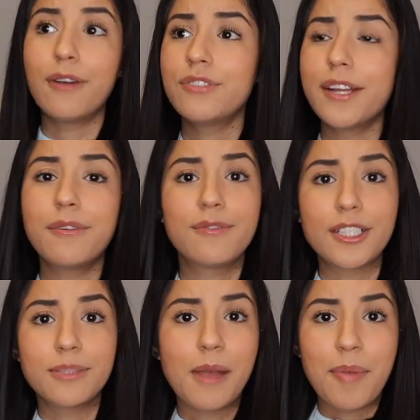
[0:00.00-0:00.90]
I was like
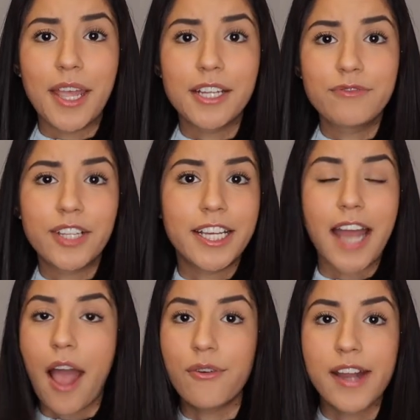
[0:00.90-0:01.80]
refreshing my page for like
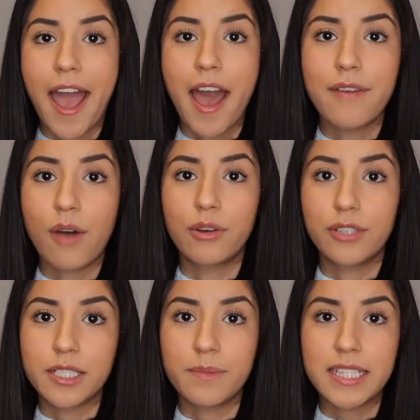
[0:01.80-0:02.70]
an hour and a half on
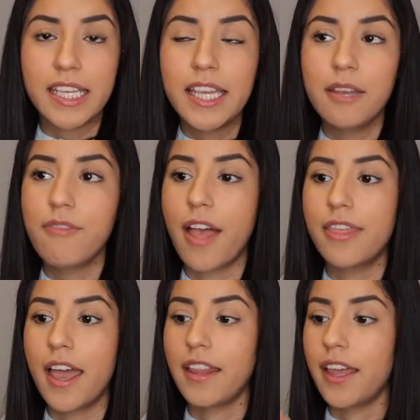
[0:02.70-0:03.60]
Christmas Eve,
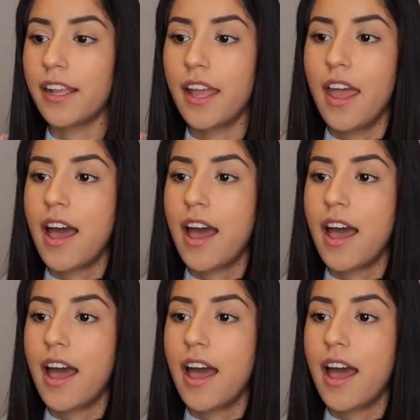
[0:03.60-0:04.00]
and then like,